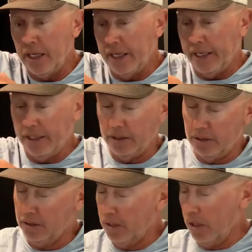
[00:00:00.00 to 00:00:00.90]
And
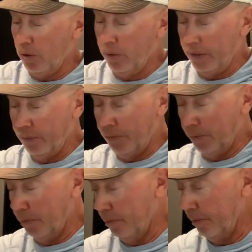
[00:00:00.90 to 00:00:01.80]
I'll go ahead
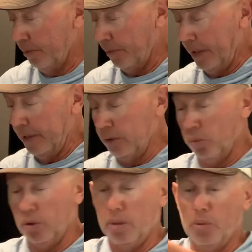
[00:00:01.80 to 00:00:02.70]
and thread this
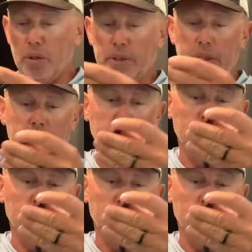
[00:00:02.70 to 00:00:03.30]
worm on here.